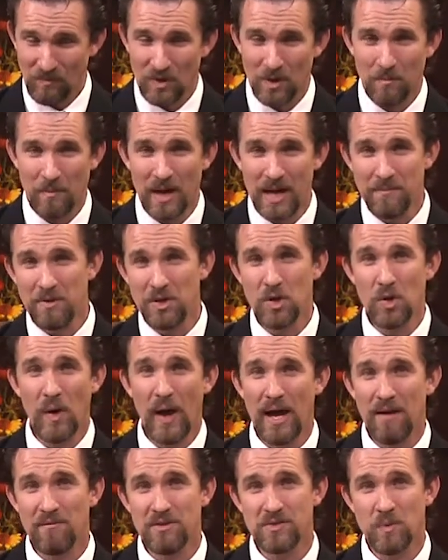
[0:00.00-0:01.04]
maybe you
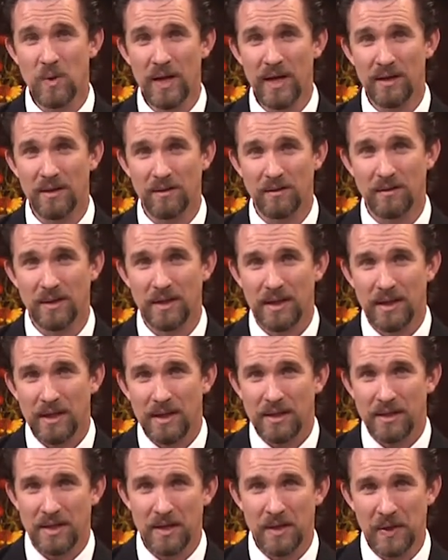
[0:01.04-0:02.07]
have as well,
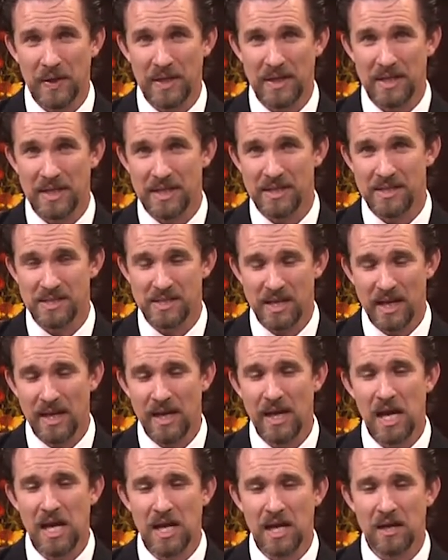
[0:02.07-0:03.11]
during the
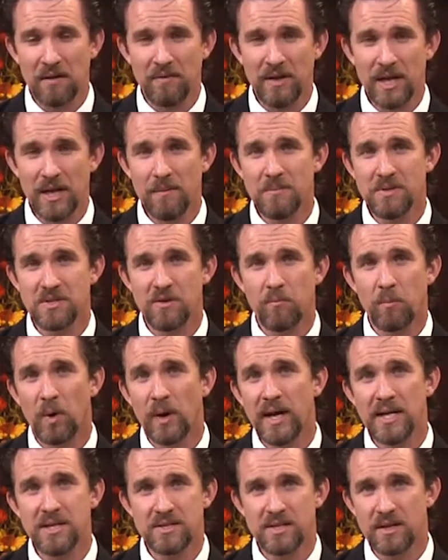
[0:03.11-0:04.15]
singing of hymns of
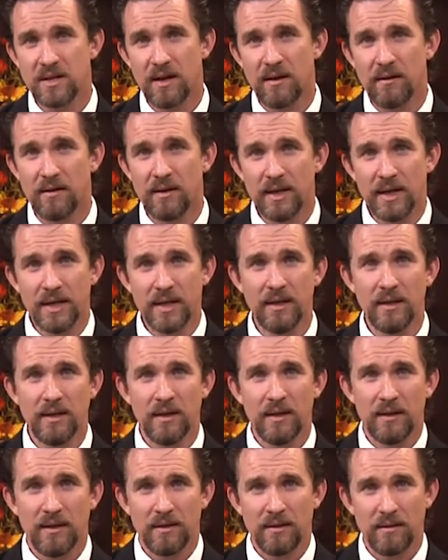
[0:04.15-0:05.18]
praise to God,
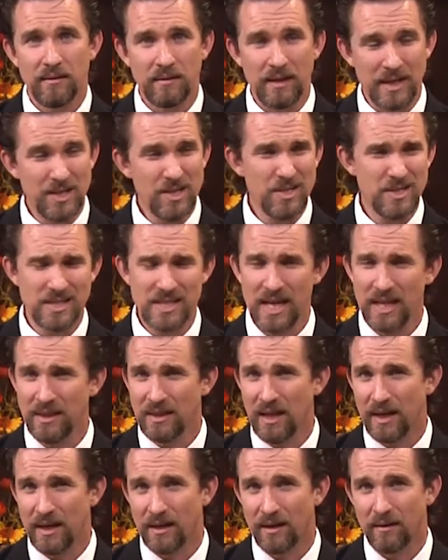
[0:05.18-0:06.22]
they just sit
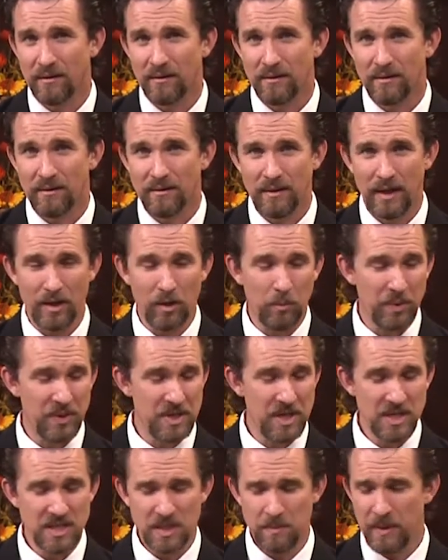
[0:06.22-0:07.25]
there. They don't
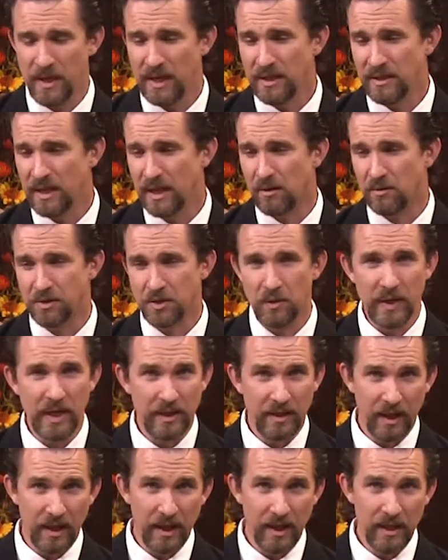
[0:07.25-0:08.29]
participate. They don't do
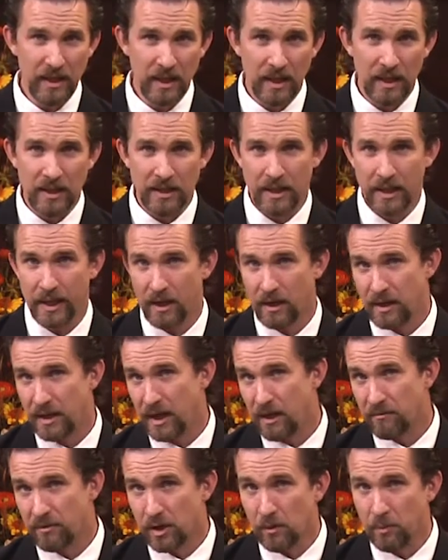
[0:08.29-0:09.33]
anything. They
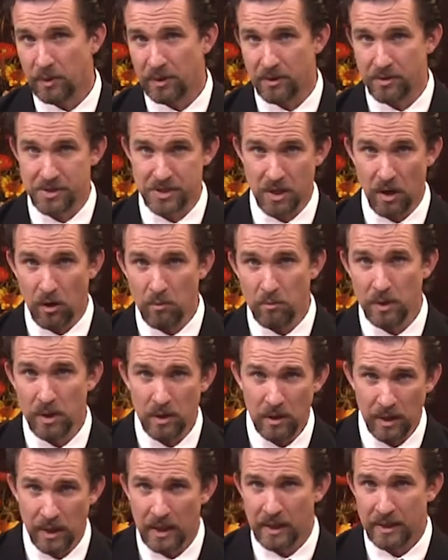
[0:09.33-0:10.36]
never open their
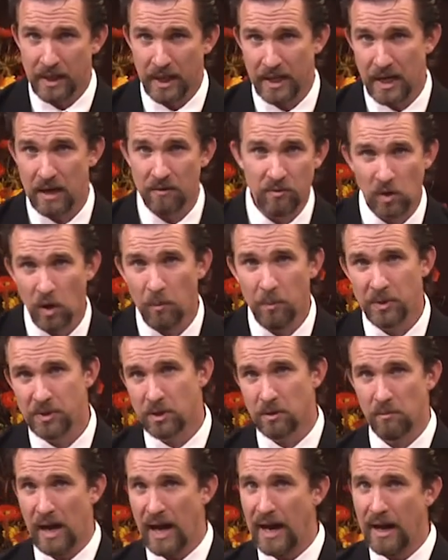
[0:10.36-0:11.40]
songbook. They never open
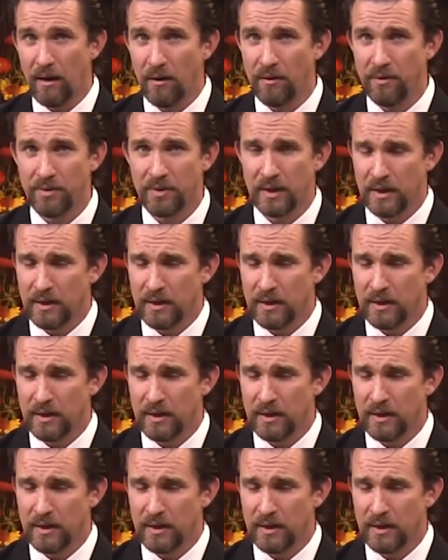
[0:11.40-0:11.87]
their mouth.